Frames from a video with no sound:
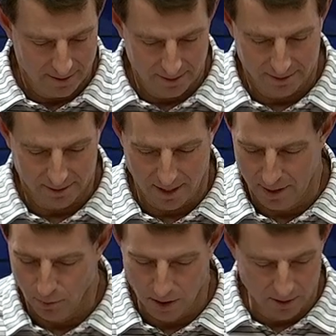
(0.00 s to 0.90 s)

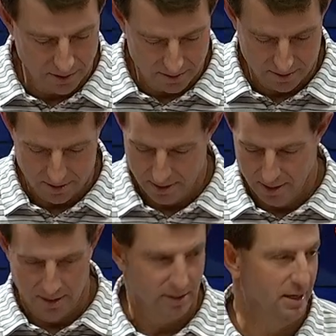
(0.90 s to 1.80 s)
hey, brother,
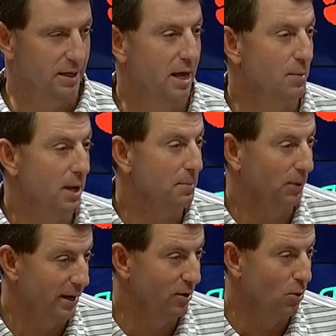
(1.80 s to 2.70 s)
any game ain't
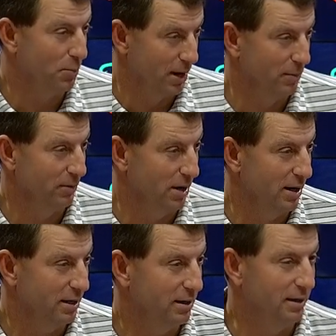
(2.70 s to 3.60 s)
played on paper,
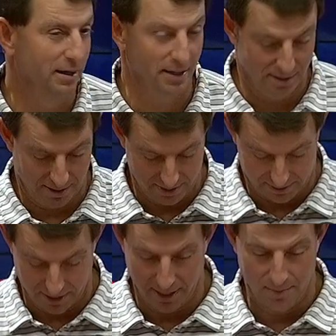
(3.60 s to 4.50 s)
right? And he'd
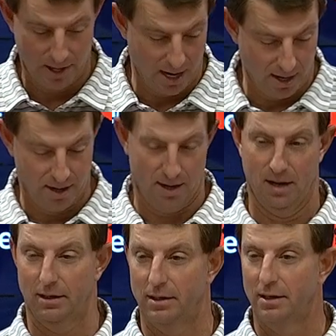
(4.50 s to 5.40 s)
say, hey, man,
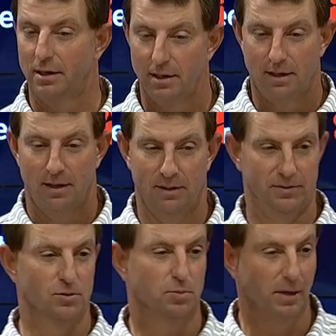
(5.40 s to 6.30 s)

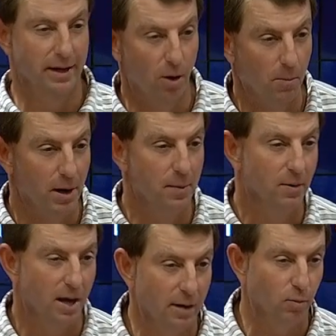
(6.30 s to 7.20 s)
if it was played on
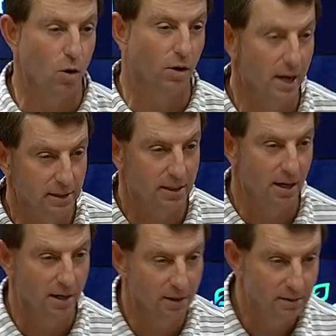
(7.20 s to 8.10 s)
paper, I'd walk out
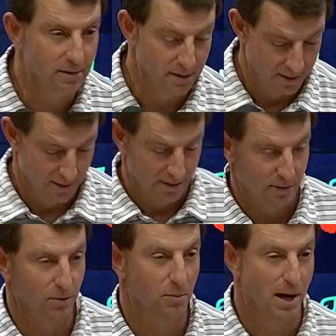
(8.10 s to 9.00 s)
there
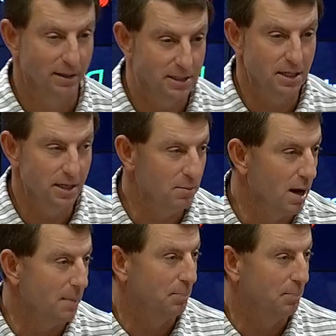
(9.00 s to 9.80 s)
with my team, my